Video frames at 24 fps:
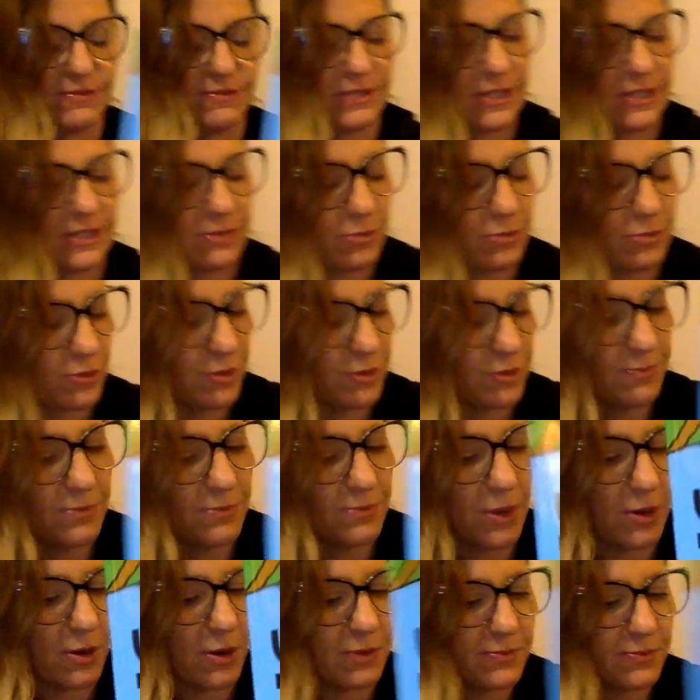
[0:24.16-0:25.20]
of this book.
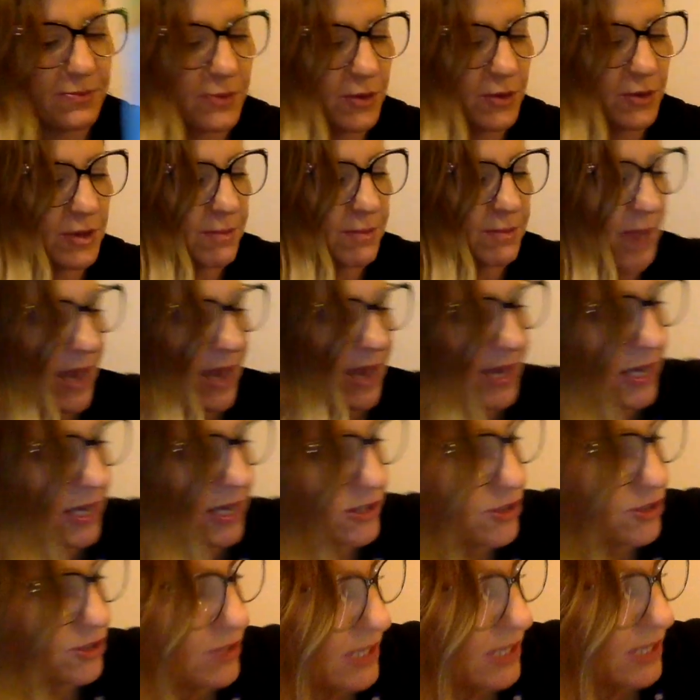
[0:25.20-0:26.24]
Oh, on the back
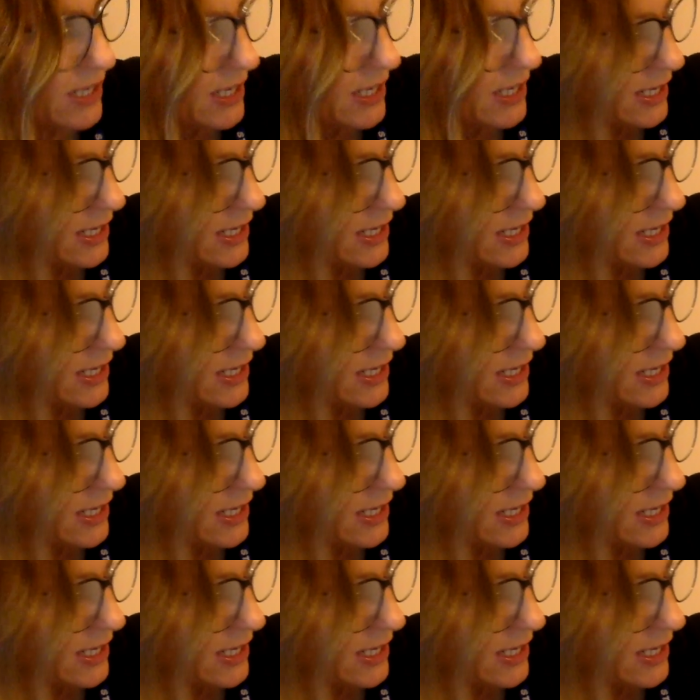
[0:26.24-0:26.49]
actually.